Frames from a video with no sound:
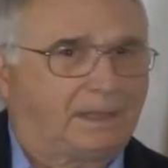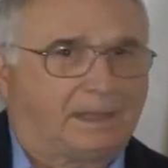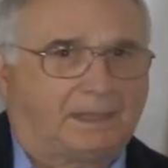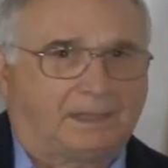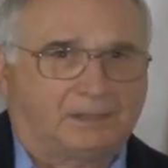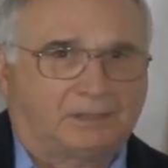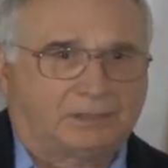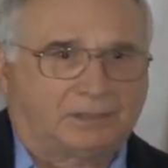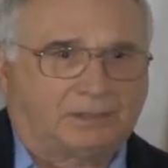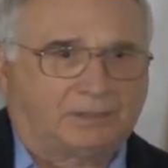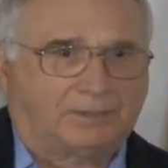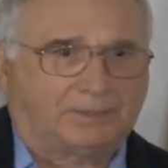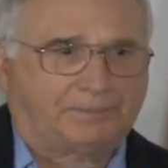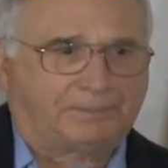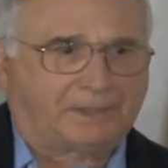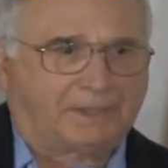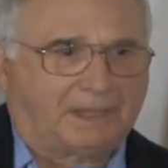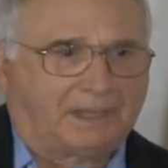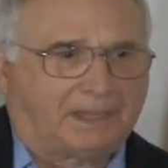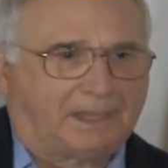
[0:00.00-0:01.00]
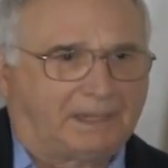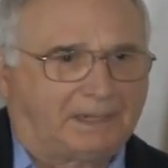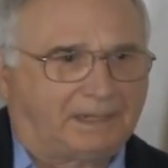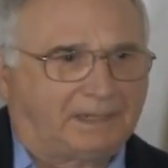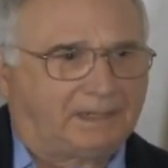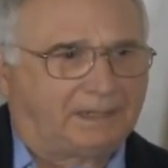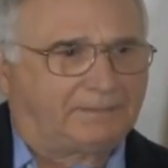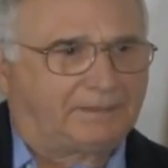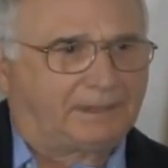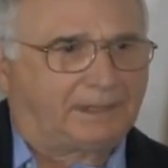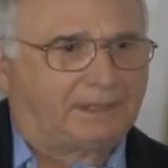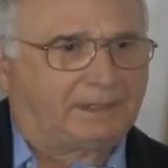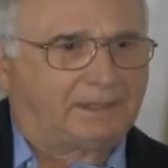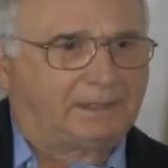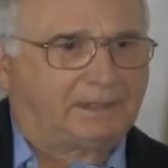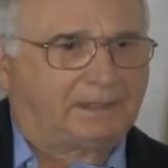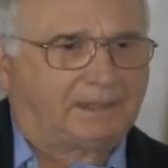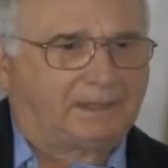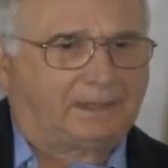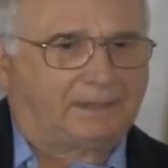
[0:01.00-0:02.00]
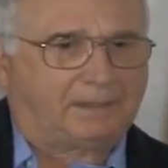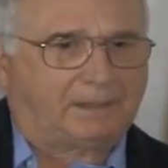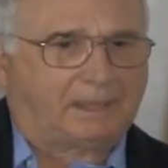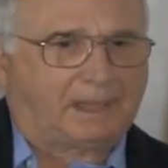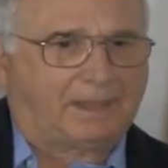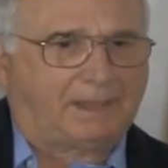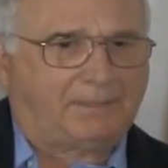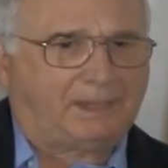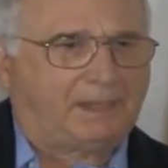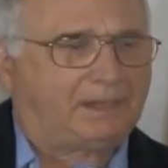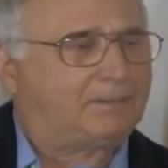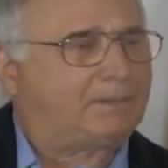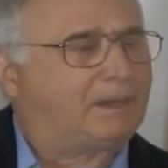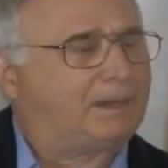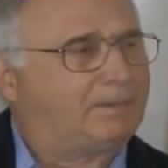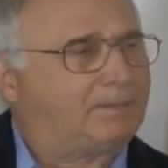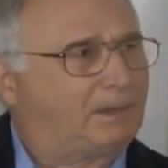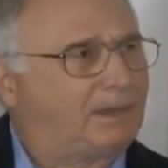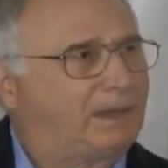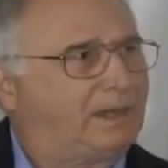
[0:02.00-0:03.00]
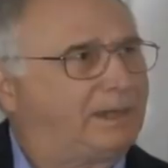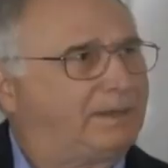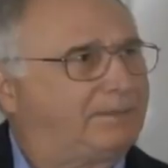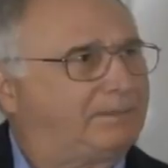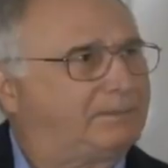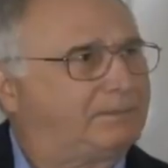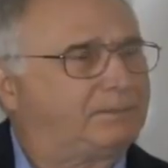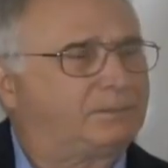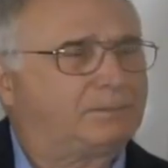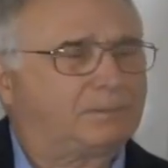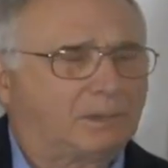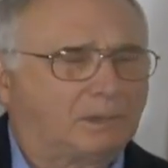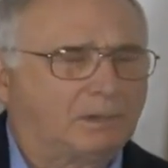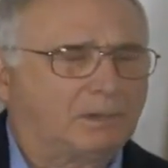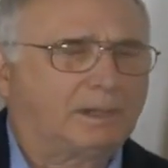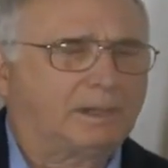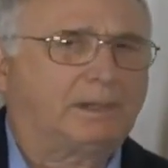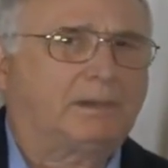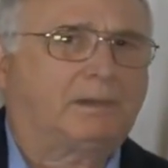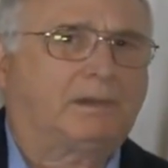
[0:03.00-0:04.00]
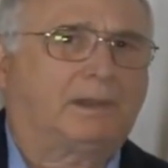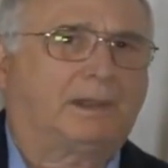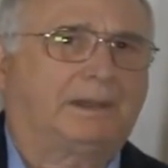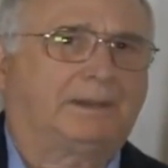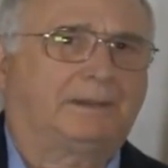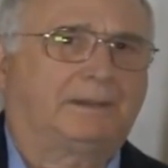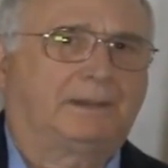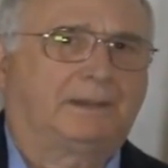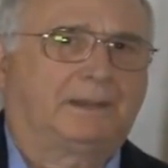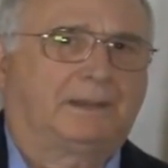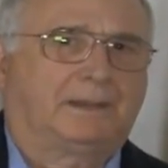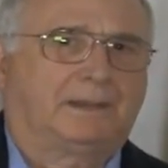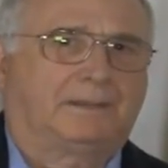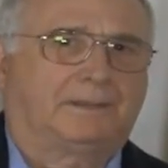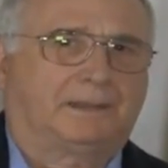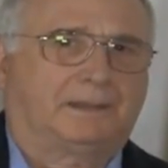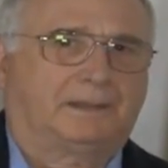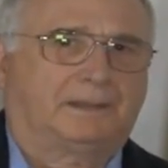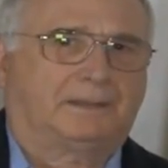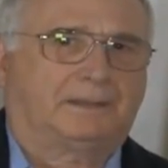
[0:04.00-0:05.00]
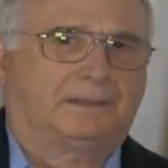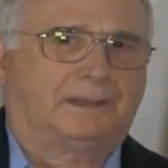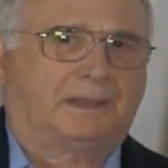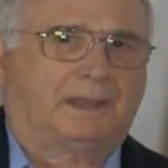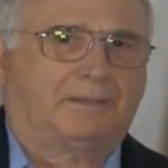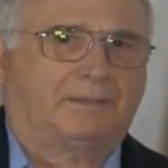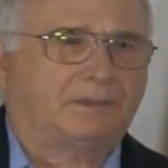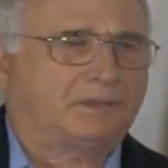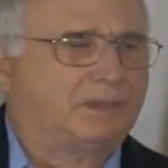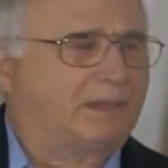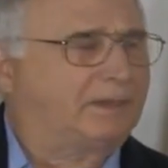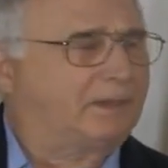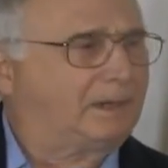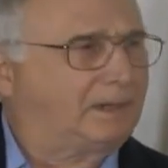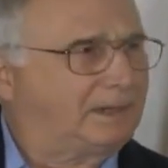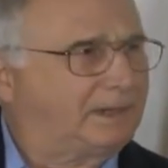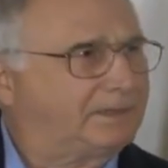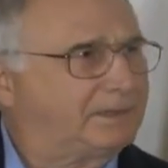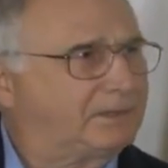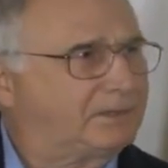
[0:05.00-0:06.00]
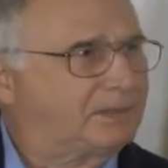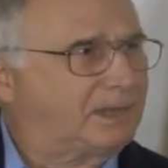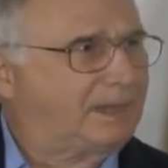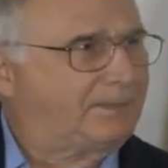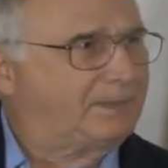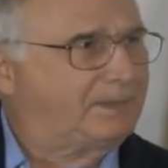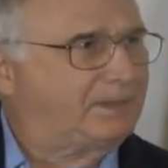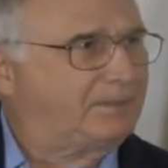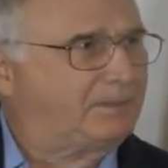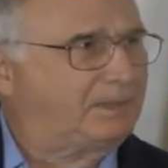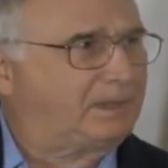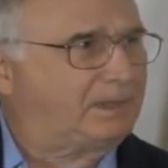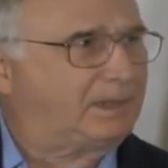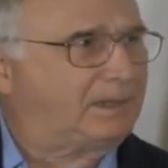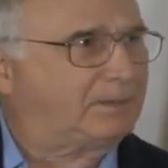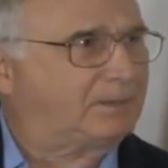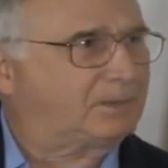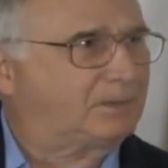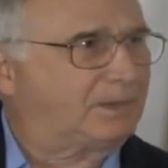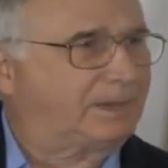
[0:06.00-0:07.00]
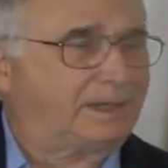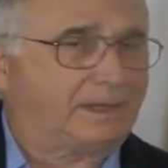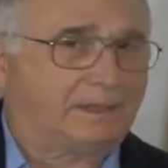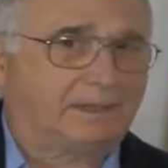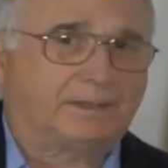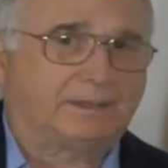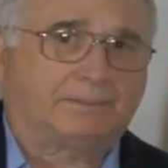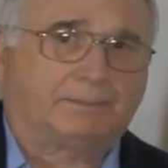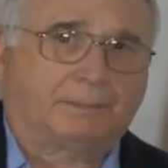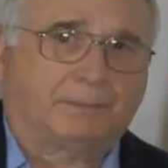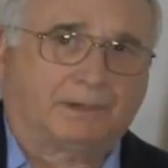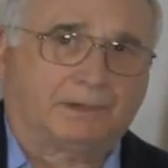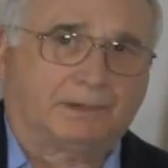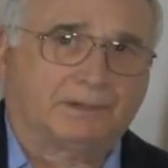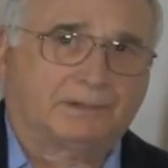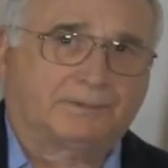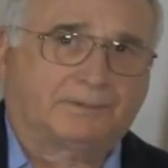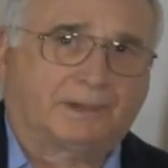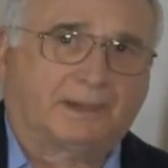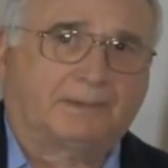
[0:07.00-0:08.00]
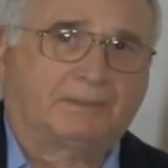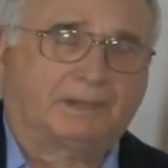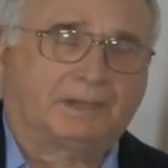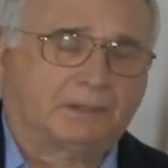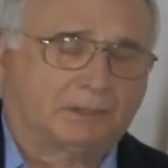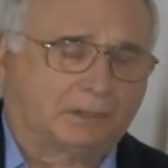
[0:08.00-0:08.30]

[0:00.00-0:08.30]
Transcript: And so in any event, I made up my mind early on that I was not going to let this happen to me, and I was going to end the Burns family